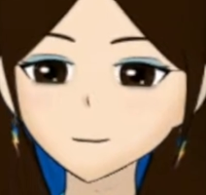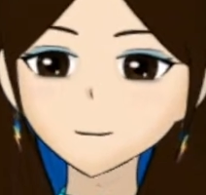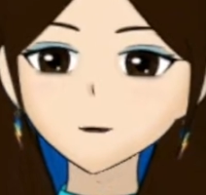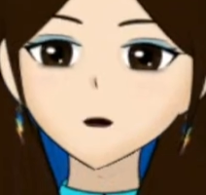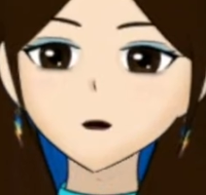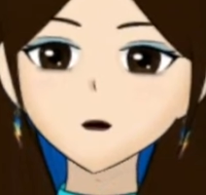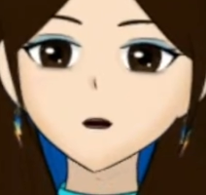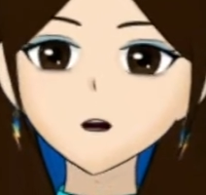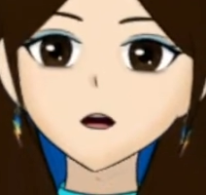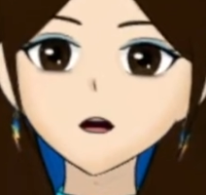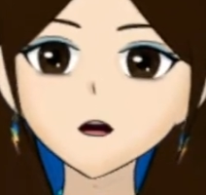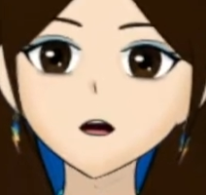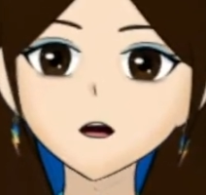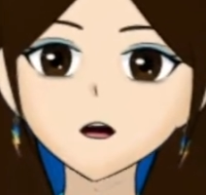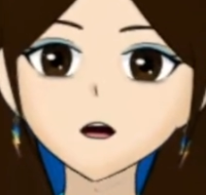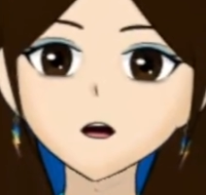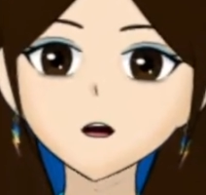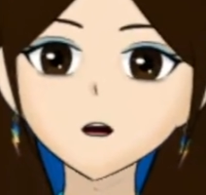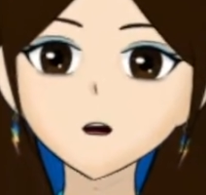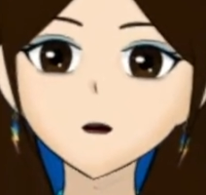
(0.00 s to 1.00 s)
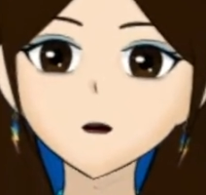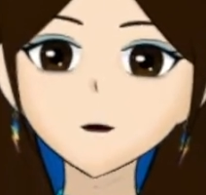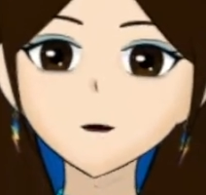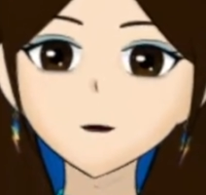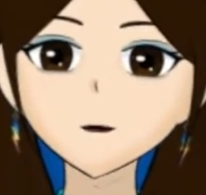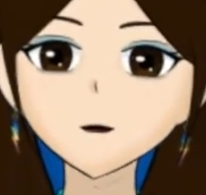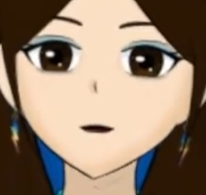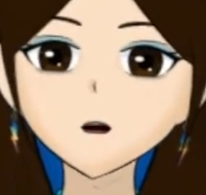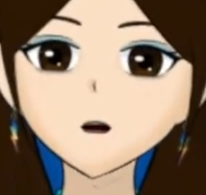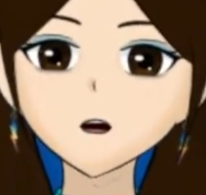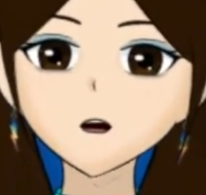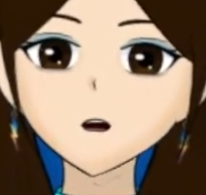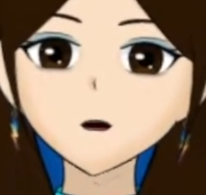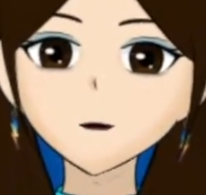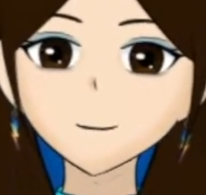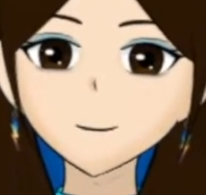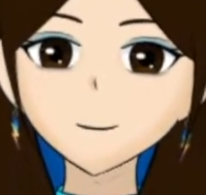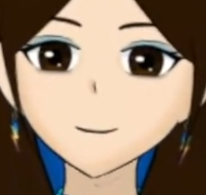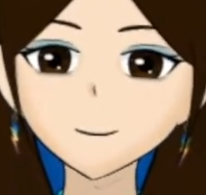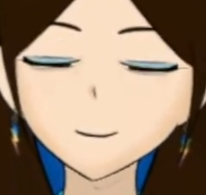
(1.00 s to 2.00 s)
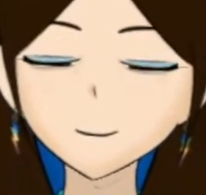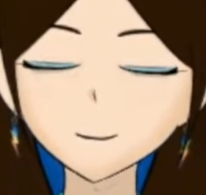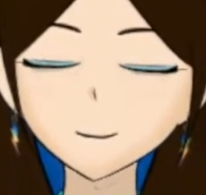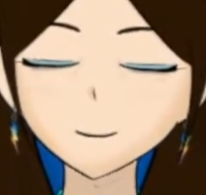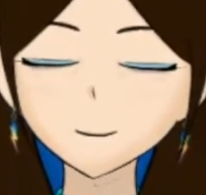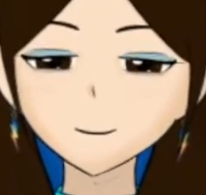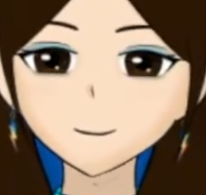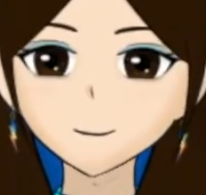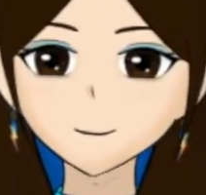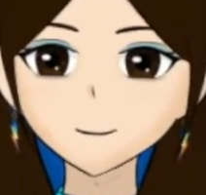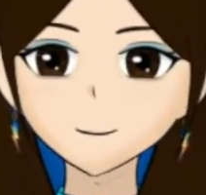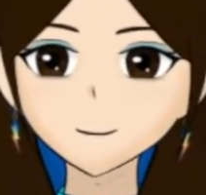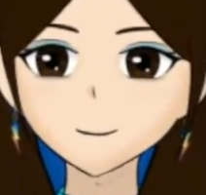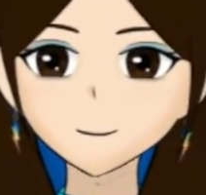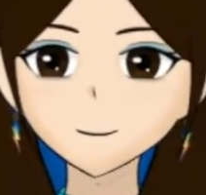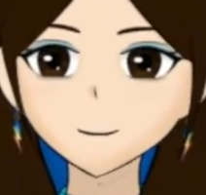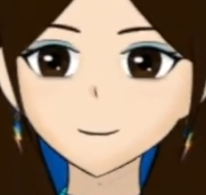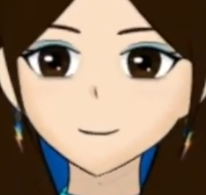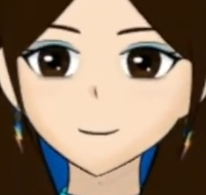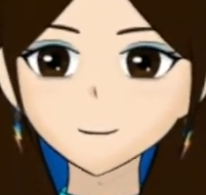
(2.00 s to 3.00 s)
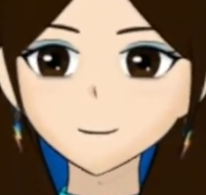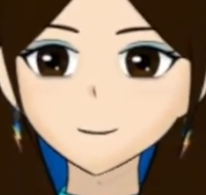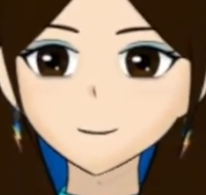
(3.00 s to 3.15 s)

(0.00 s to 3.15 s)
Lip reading: Discord server. Join the Discord server.